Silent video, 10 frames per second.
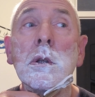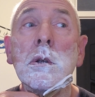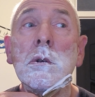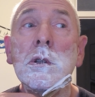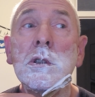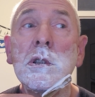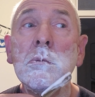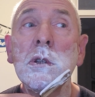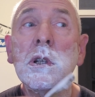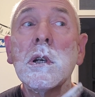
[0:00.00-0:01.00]
there is
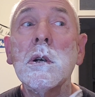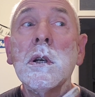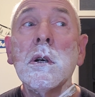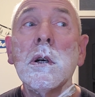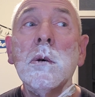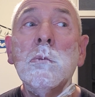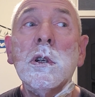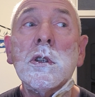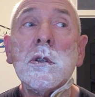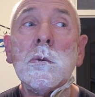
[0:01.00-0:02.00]
something going
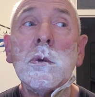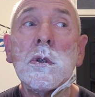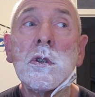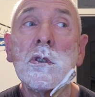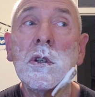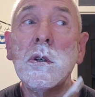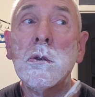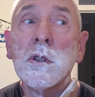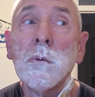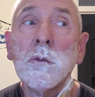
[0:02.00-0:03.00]
amiss with the steel
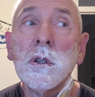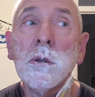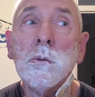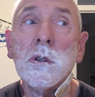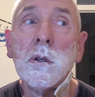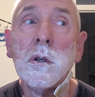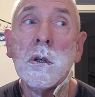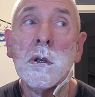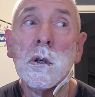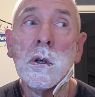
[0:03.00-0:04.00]

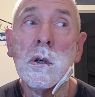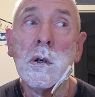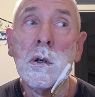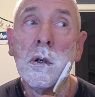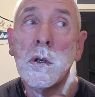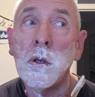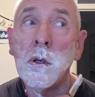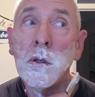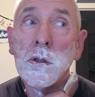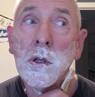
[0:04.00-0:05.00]
sometimes.
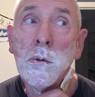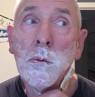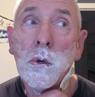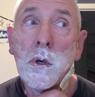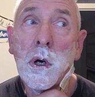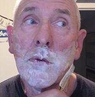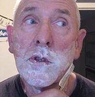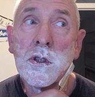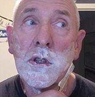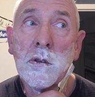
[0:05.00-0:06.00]
So I've
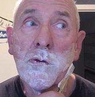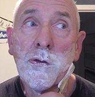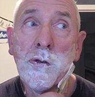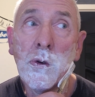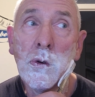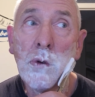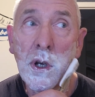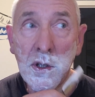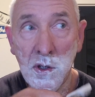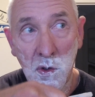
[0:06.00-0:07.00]
just done 4
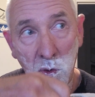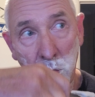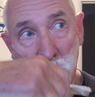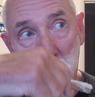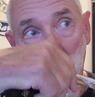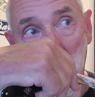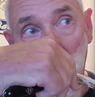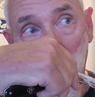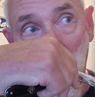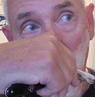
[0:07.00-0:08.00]
razors, all from the same
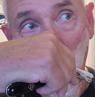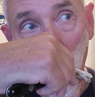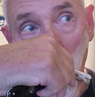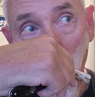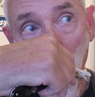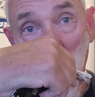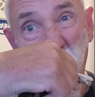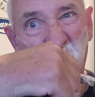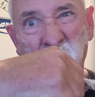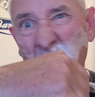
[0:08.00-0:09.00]
period,
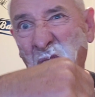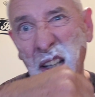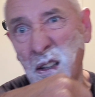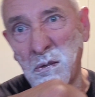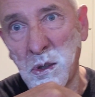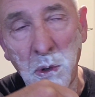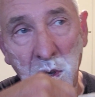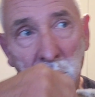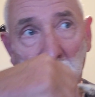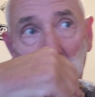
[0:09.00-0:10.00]
within, I don't know,
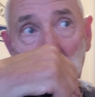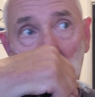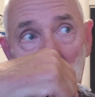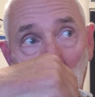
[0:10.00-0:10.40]
25 years.